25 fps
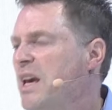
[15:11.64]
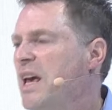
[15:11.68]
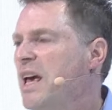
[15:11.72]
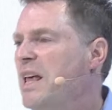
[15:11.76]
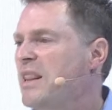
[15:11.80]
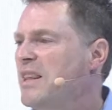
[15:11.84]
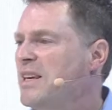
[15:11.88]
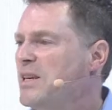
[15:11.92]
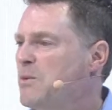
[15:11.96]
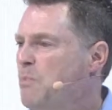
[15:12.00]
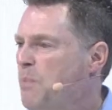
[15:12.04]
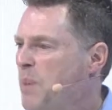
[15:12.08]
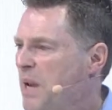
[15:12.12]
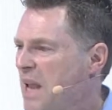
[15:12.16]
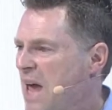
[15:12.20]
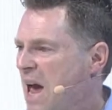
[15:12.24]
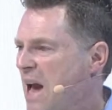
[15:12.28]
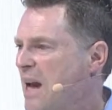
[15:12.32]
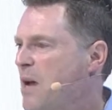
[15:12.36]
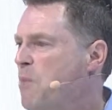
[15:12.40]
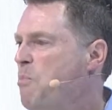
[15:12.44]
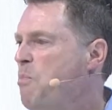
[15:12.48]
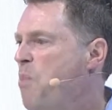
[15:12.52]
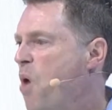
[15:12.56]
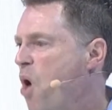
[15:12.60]
this
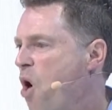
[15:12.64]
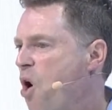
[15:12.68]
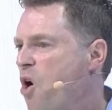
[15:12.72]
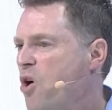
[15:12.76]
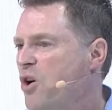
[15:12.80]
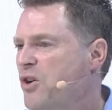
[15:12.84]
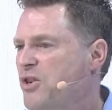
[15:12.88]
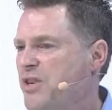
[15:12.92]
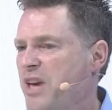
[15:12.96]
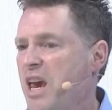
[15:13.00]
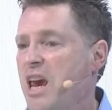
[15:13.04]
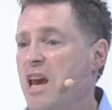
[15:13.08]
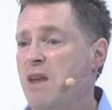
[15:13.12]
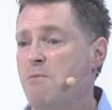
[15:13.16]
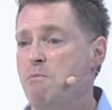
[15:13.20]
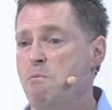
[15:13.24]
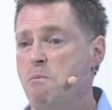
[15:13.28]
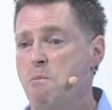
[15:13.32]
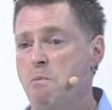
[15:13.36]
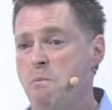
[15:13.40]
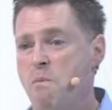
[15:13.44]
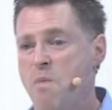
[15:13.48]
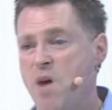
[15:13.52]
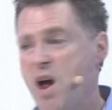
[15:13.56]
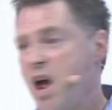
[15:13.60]
black box
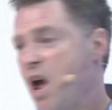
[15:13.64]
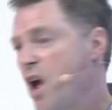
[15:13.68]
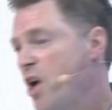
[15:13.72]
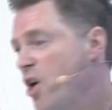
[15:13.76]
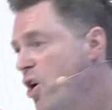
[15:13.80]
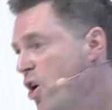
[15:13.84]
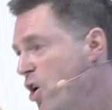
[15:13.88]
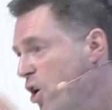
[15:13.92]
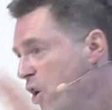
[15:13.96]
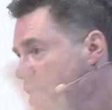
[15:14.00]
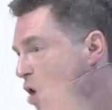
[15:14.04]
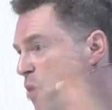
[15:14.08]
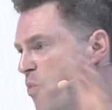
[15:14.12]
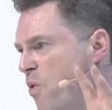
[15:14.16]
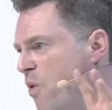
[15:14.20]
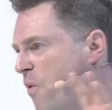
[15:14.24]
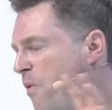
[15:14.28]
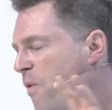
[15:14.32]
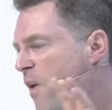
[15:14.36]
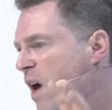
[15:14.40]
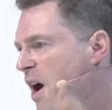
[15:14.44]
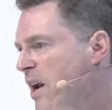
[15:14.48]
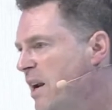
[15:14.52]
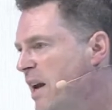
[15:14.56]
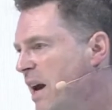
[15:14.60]
in global
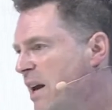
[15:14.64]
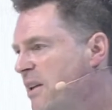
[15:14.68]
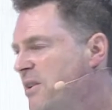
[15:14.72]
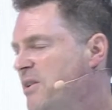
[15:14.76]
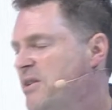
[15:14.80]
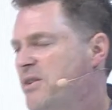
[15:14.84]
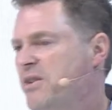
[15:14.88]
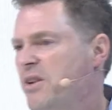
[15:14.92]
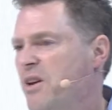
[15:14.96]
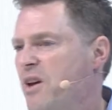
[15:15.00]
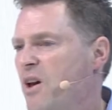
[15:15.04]
finance,